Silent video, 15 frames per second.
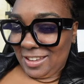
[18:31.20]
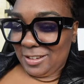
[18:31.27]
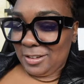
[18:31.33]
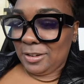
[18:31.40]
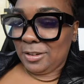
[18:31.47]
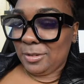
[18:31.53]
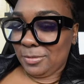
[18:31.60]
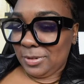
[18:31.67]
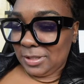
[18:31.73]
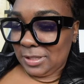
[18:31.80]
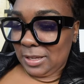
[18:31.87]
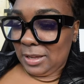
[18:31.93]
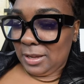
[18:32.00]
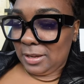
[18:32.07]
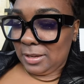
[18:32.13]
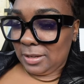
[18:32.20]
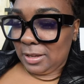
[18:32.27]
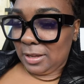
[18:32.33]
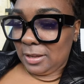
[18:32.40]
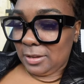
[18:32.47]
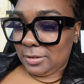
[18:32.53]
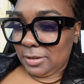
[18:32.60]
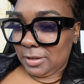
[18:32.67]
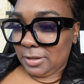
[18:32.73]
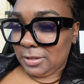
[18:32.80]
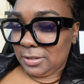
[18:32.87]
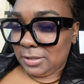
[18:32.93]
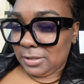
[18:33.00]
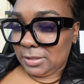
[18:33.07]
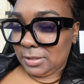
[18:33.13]
Oh, what time? Okay, okay,
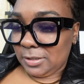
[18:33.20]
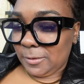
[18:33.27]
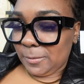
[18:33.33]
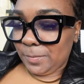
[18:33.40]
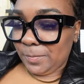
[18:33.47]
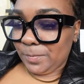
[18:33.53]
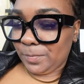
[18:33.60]
let's see.